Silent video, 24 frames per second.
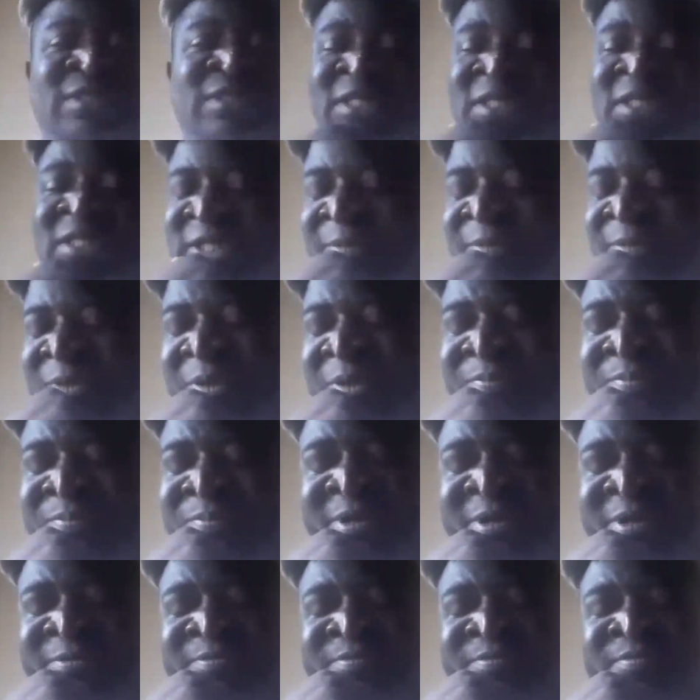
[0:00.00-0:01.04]
in September.
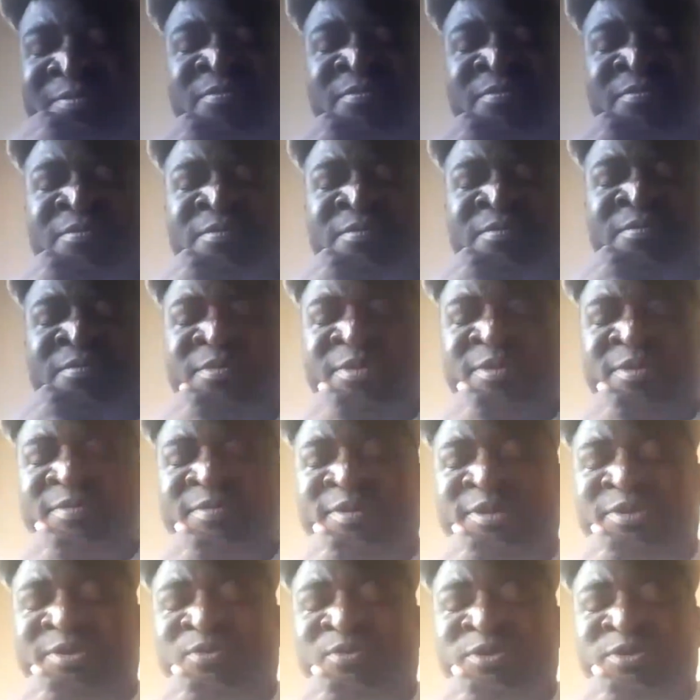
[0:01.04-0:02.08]

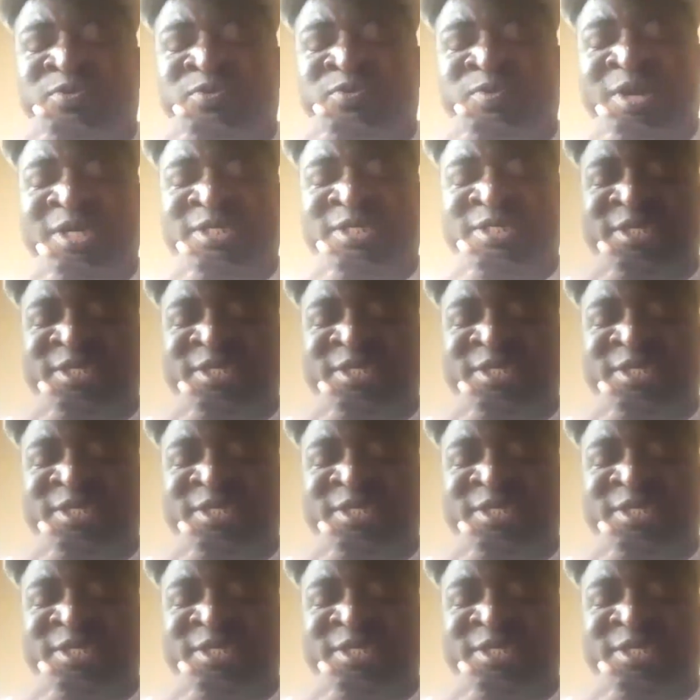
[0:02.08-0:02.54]
But it was quite